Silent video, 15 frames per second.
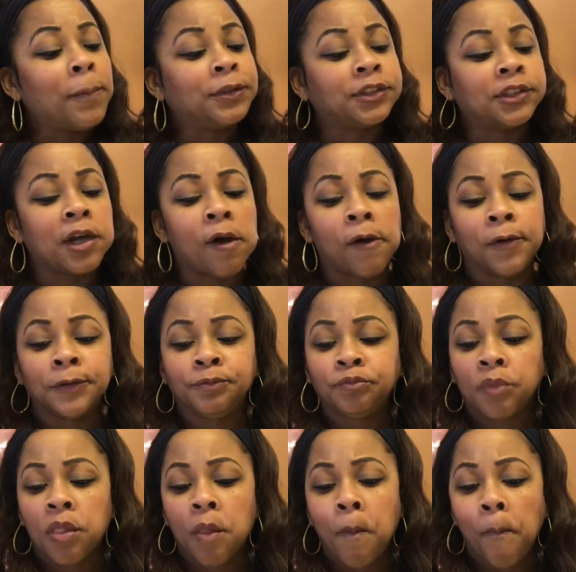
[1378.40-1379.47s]
So
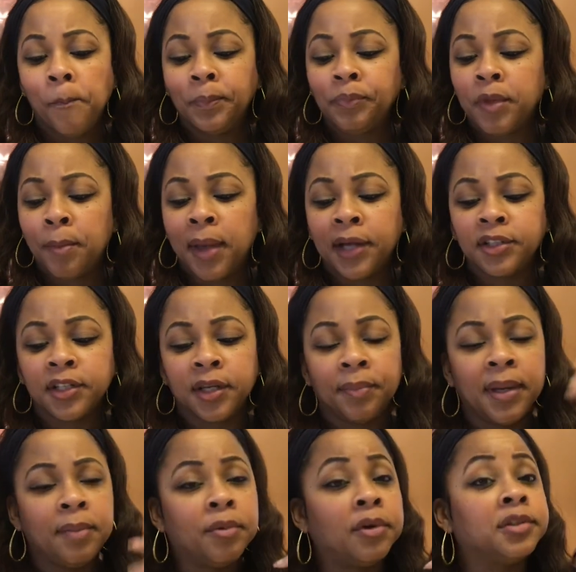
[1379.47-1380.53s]
the Mexican
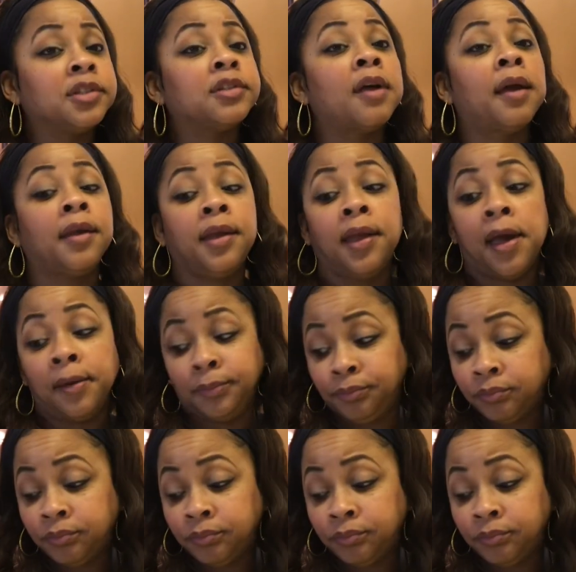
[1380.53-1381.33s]
people are just like, yeah,